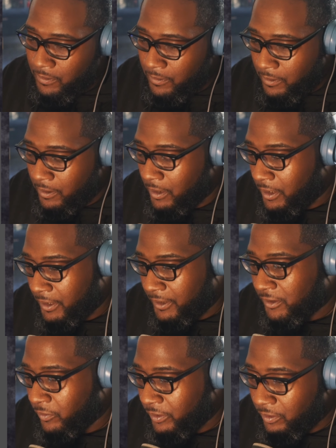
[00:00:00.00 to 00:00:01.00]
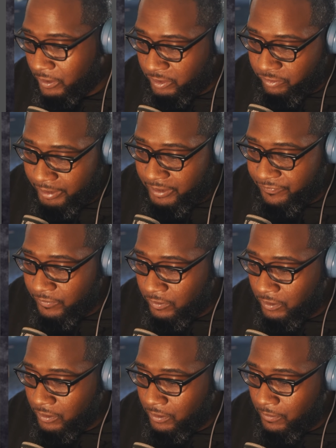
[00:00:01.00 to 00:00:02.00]
All right, so we're gonna create the
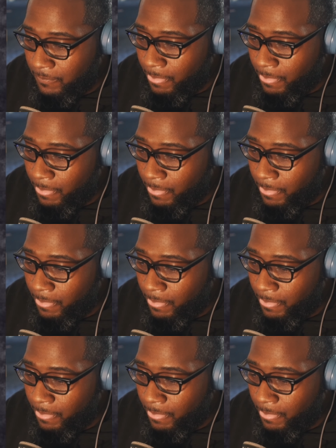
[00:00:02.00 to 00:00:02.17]
folder.